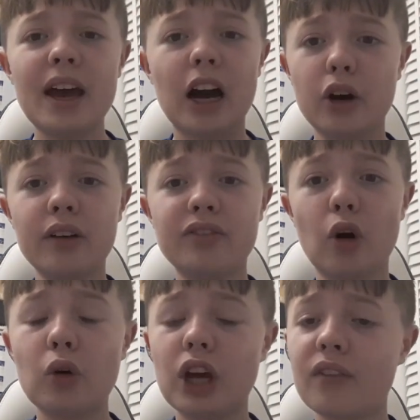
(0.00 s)
And going
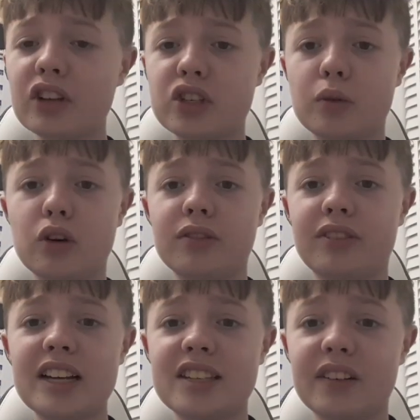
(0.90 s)
forward, he offered some good
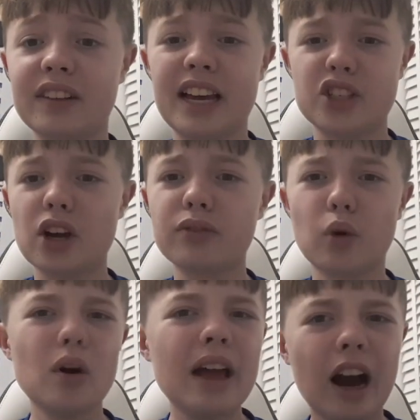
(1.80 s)
threats here and there. So
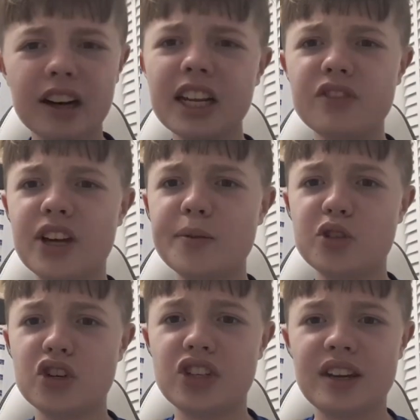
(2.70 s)
overall, I'm going to give
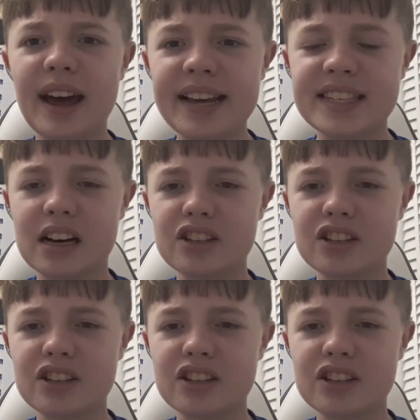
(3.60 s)
James Justin an 8